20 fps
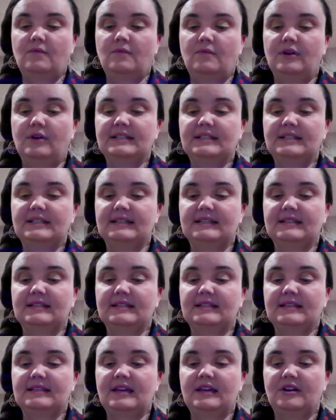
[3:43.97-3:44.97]
For
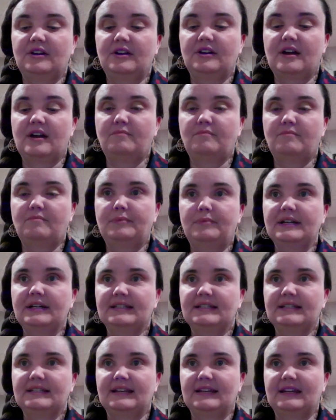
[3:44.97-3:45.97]
instance, here I've
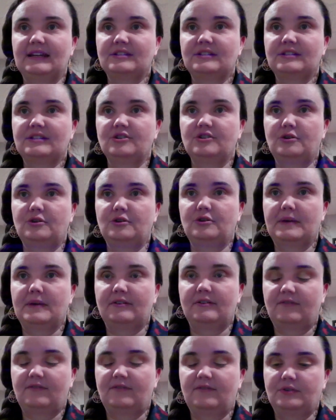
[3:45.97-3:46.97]
plugged in an external
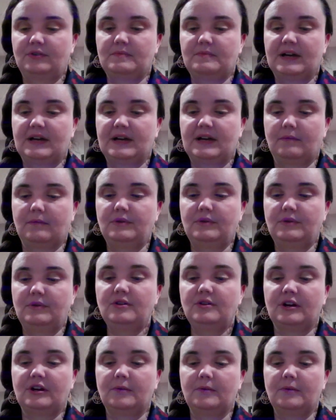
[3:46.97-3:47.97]
microphone to my
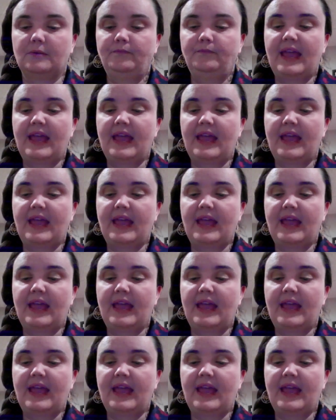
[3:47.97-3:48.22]
computer,